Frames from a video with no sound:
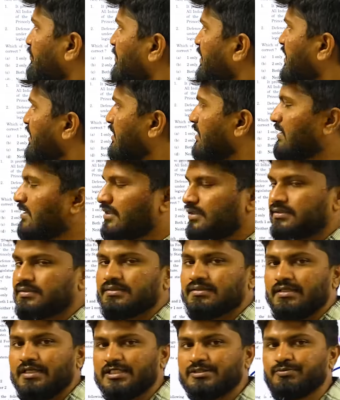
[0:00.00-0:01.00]
Many countries
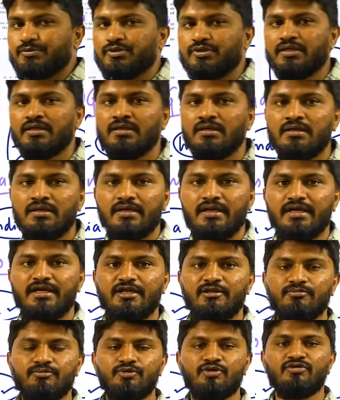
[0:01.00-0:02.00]
export and
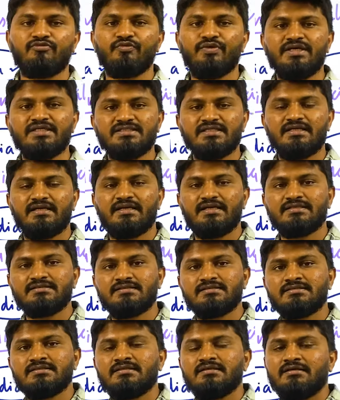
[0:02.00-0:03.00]
import wheats and
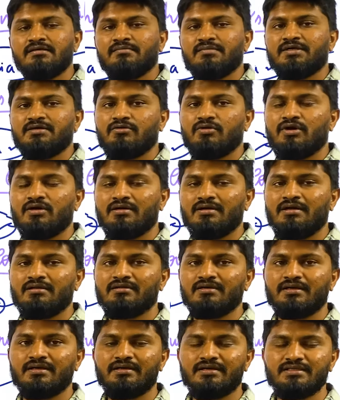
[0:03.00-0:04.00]
rices, but not all
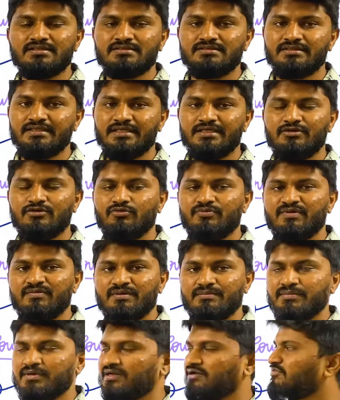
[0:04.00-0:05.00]
the countries need to be a
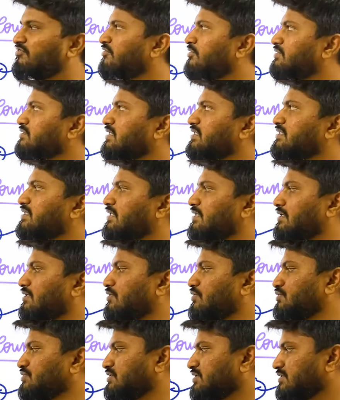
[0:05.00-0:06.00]
member of such
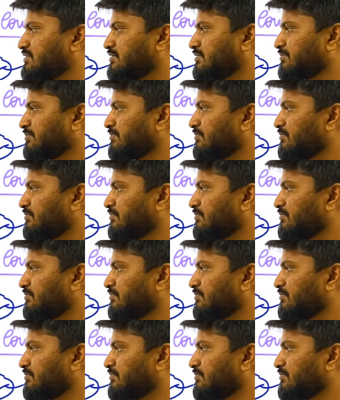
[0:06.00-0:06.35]
councils.